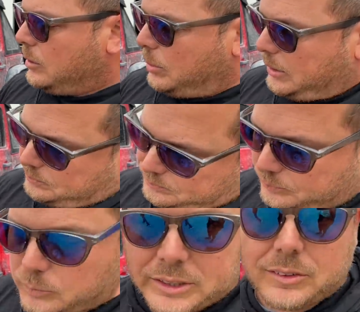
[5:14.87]
but
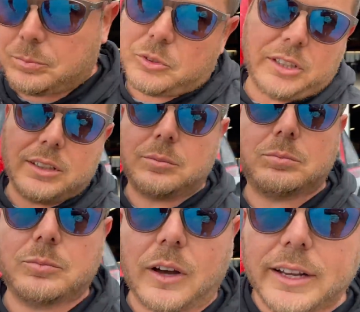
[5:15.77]
let's see and
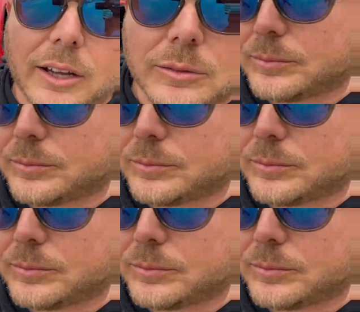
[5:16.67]
find out.